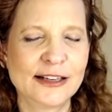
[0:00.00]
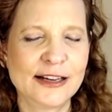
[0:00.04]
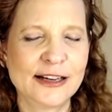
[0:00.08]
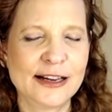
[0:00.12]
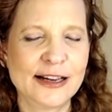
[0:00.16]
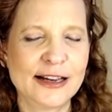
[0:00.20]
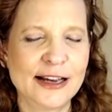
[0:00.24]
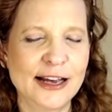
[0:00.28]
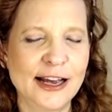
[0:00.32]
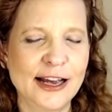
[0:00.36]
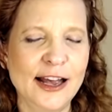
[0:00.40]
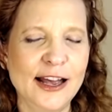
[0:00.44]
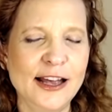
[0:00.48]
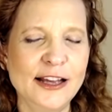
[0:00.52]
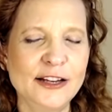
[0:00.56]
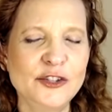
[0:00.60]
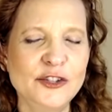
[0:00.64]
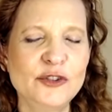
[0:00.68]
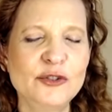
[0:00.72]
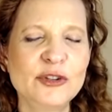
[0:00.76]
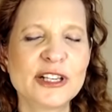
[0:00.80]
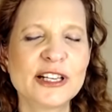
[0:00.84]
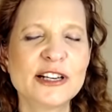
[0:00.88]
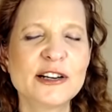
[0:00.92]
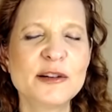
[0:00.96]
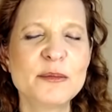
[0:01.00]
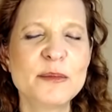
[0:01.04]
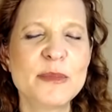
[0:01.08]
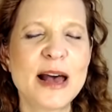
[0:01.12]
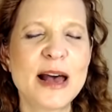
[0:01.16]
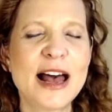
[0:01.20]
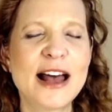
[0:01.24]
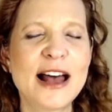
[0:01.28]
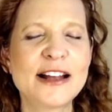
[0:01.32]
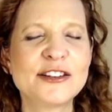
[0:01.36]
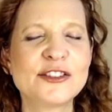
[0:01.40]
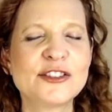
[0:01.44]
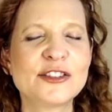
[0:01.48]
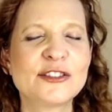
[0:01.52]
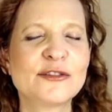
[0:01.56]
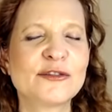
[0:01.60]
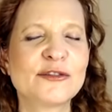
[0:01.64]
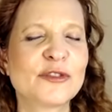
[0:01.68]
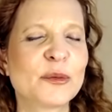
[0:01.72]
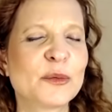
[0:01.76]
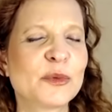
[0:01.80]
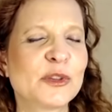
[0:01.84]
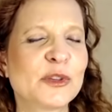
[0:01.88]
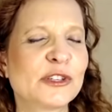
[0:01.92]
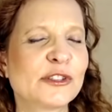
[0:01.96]
And you can imagine
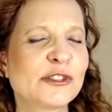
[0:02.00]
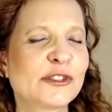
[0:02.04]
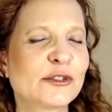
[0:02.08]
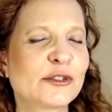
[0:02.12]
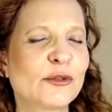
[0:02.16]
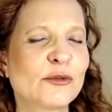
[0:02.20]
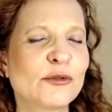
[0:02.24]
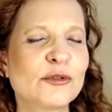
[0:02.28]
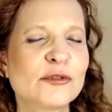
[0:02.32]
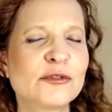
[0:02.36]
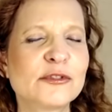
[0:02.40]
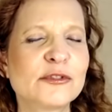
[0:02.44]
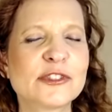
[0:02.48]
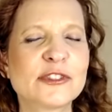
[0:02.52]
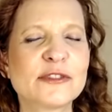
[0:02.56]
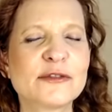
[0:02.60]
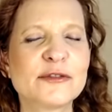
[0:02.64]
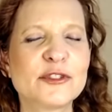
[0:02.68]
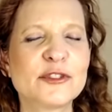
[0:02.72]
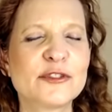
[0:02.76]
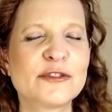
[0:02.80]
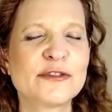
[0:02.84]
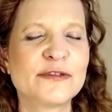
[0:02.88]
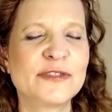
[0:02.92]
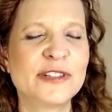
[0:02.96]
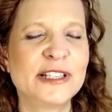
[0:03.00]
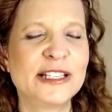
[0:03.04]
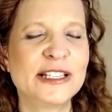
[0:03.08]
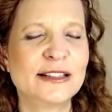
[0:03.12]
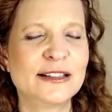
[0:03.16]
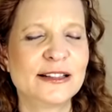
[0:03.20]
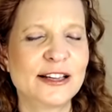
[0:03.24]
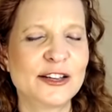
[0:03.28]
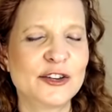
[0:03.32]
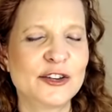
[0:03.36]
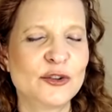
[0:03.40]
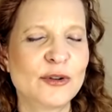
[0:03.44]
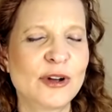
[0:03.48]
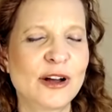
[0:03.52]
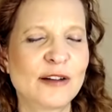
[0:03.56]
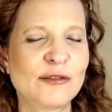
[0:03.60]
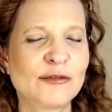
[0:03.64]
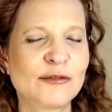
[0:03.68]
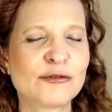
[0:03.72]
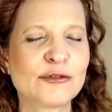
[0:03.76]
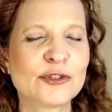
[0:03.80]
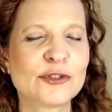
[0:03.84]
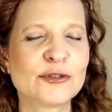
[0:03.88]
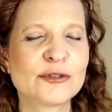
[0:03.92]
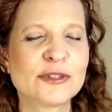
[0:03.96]
from the soles of your feet that you have
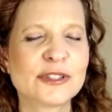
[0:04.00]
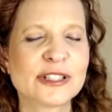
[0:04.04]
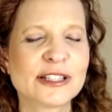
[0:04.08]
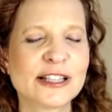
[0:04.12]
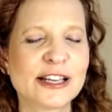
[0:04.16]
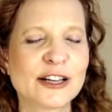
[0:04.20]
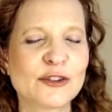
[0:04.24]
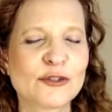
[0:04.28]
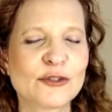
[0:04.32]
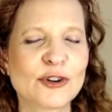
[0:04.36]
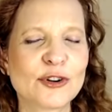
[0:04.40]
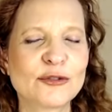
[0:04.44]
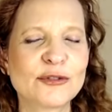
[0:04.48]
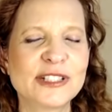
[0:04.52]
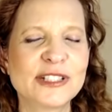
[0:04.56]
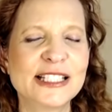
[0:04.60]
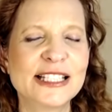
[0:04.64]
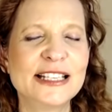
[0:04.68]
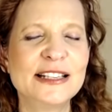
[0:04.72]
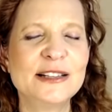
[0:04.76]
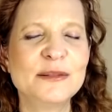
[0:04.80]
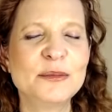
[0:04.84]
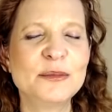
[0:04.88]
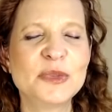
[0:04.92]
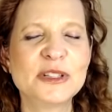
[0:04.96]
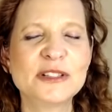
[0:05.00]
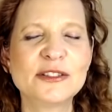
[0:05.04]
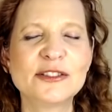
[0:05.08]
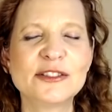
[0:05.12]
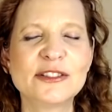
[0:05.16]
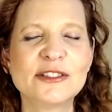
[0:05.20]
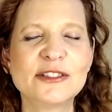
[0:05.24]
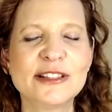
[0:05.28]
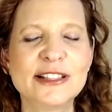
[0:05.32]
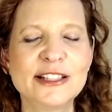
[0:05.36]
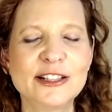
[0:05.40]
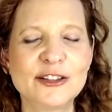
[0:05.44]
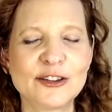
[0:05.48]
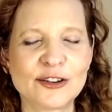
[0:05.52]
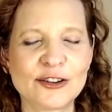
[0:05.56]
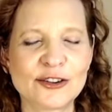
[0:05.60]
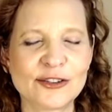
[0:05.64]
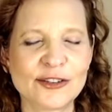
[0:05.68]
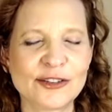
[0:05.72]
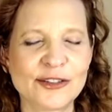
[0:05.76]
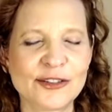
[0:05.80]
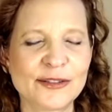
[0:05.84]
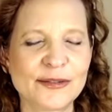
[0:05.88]
roots that grow deep into the earth.